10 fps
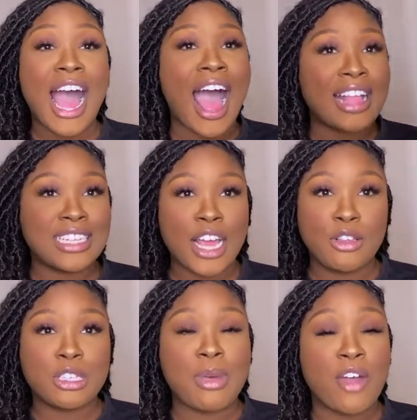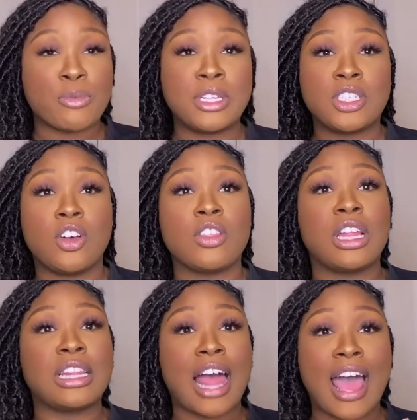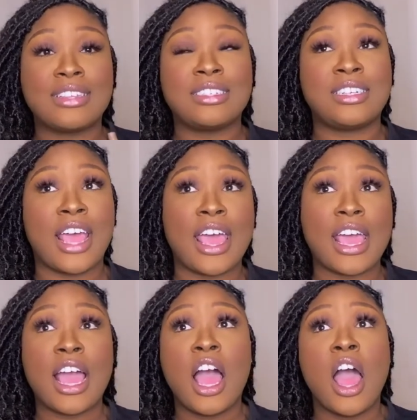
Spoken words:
I did not use the bathroom until the last day.